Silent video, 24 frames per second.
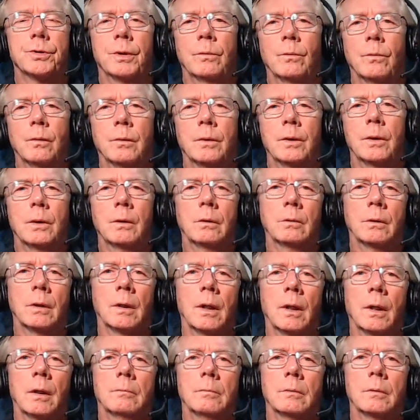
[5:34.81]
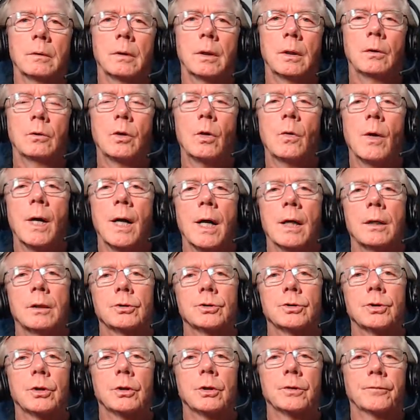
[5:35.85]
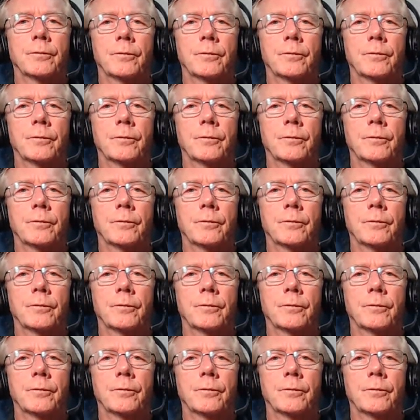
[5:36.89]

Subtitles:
It'll go out and search